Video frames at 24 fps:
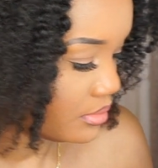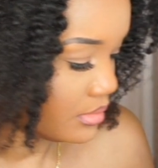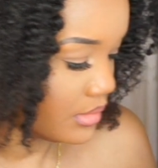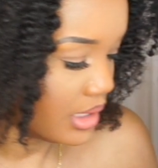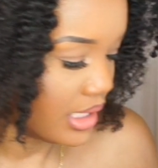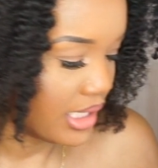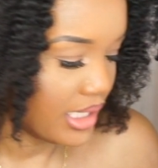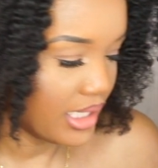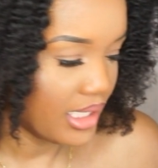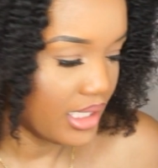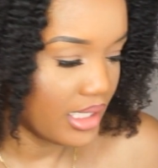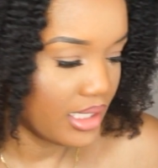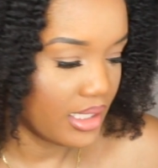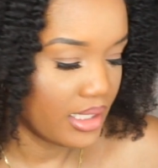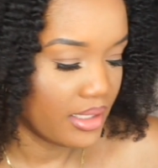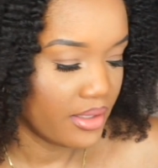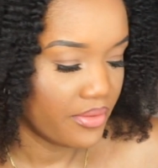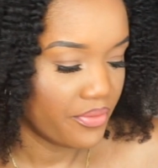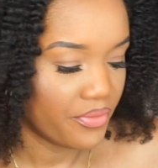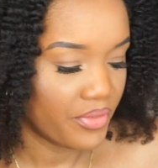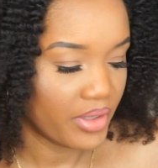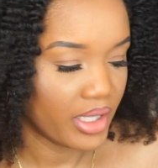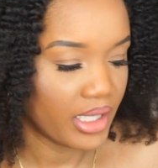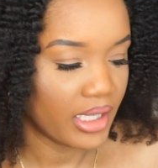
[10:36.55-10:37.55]
And
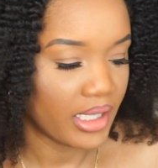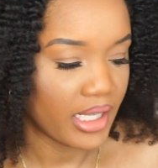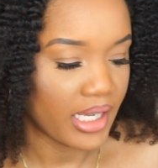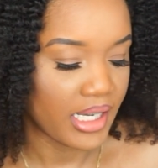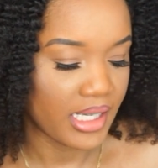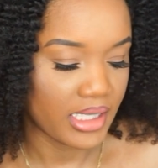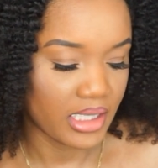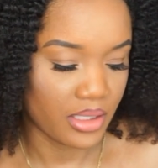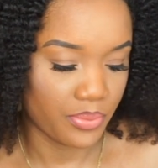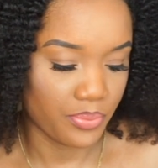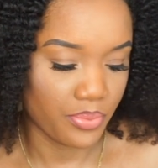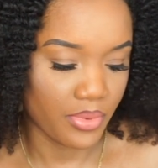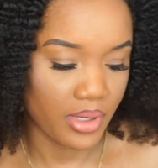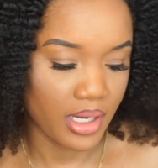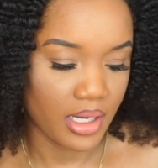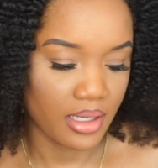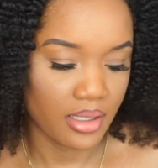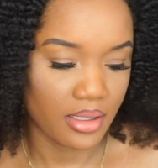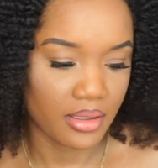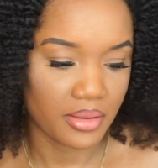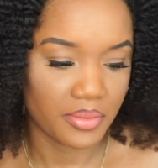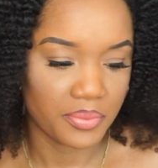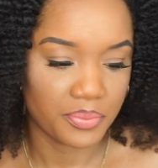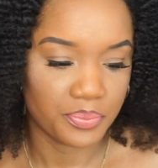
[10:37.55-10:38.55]
for the last
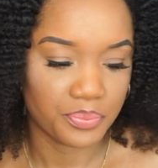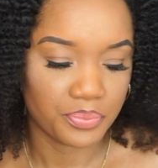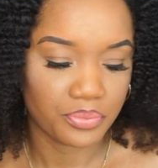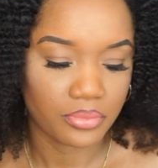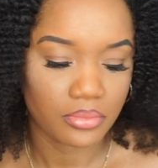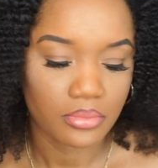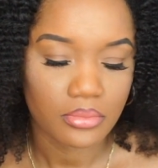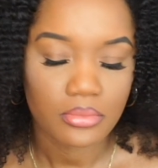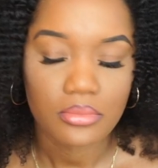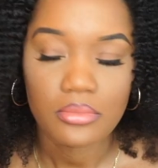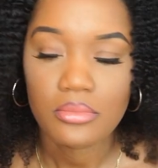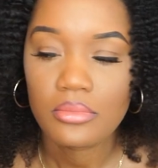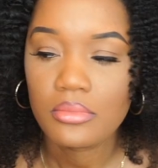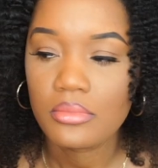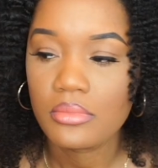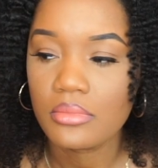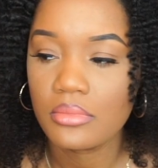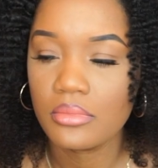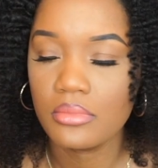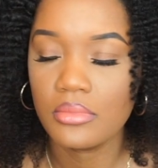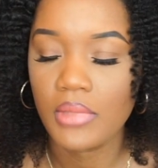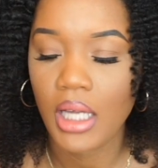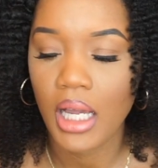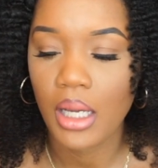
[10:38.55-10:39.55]
product,
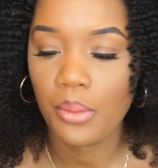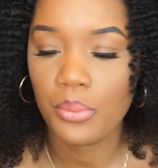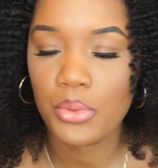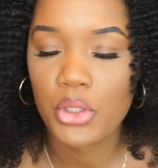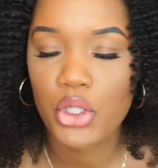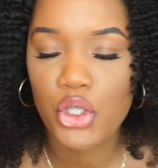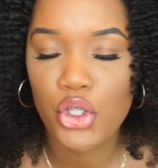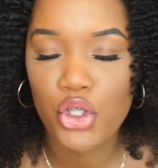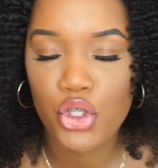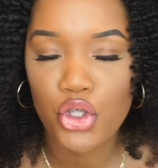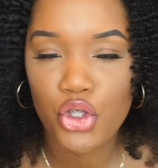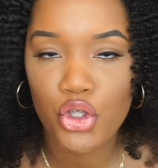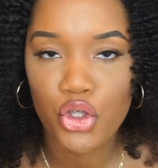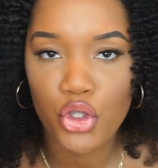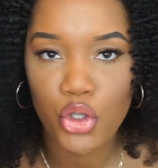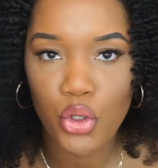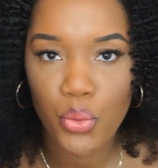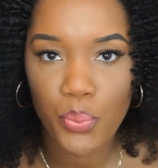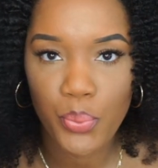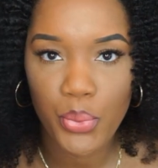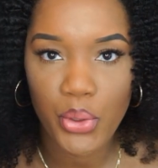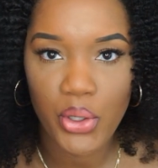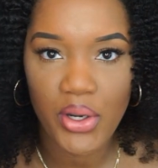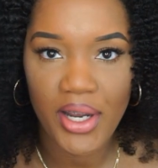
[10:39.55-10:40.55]
I was
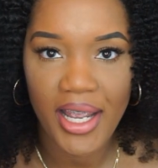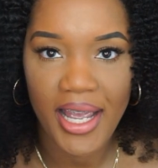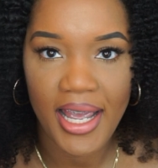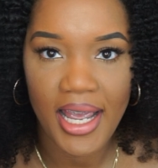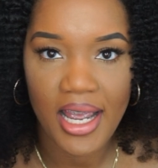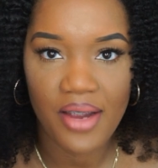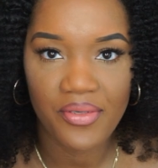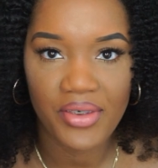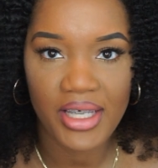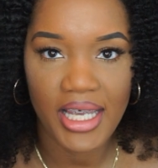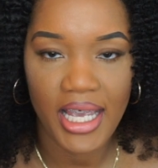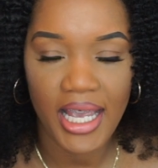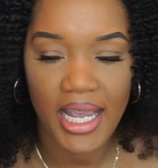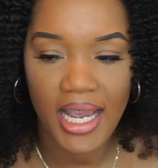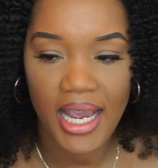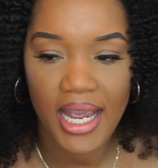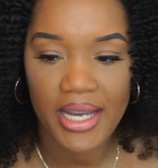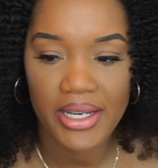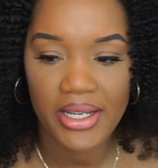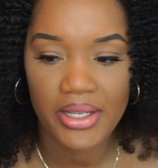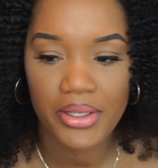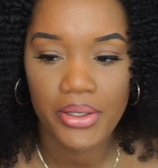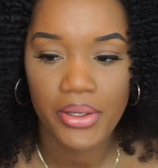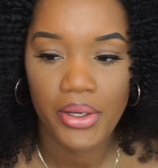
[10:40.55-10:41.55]
super
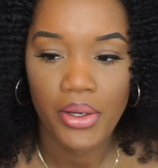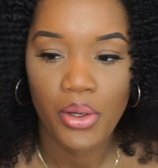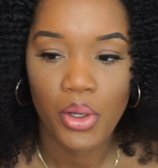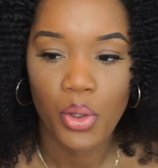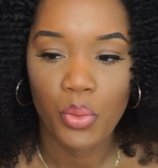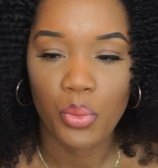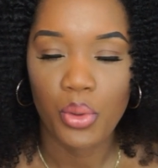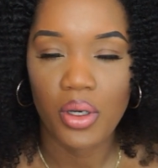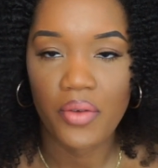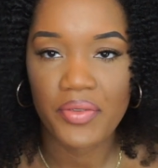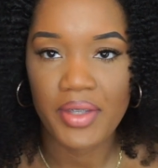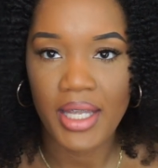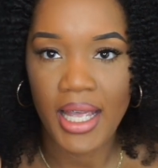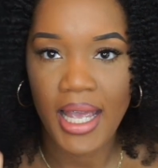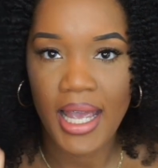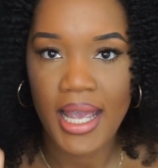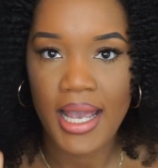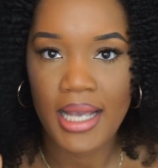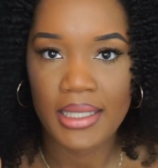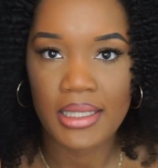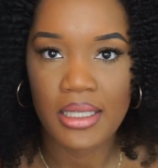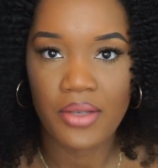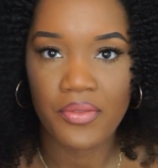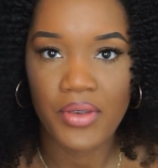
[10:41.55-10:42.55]
heavy-handed with the
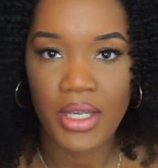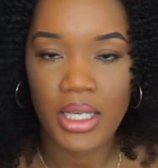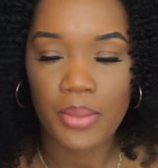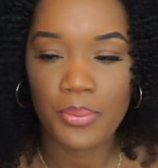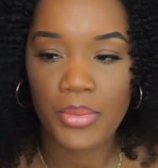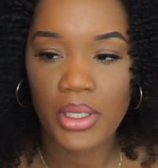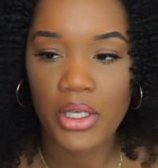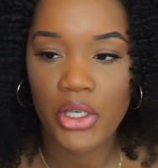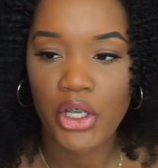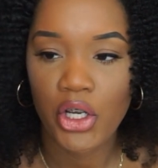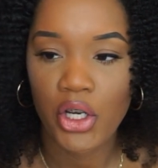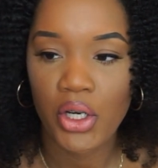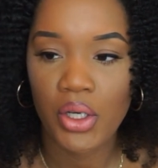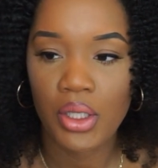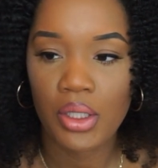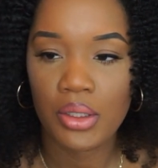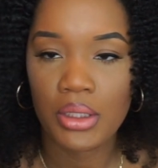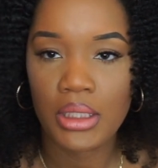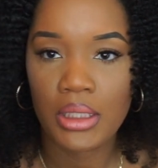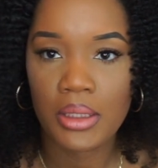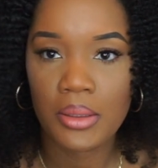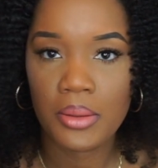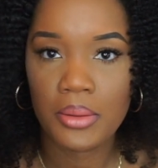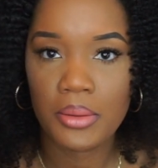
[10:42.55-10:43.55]
Activate Me
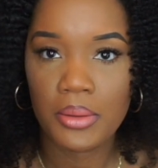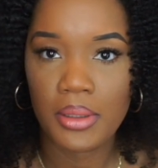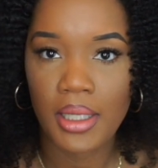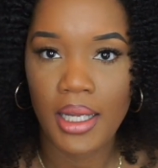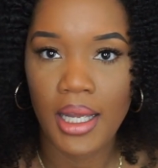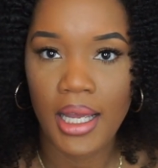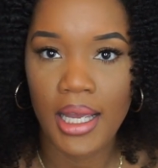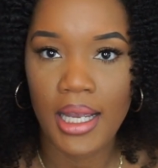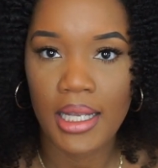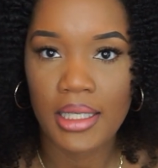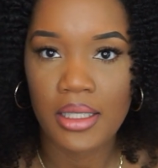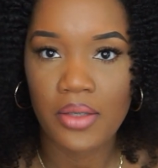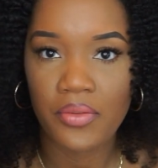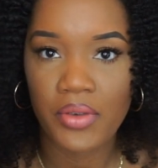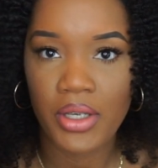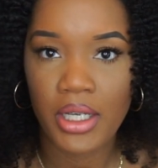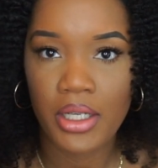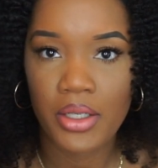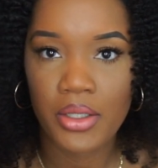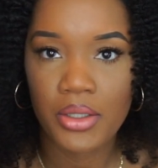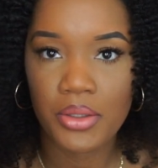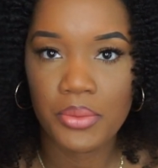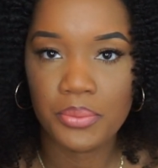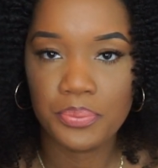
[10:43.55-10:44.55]
Curling
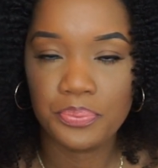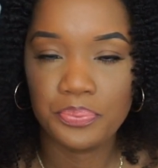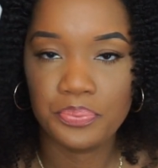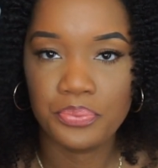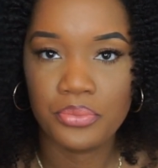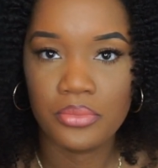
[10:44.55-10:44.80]
Activator.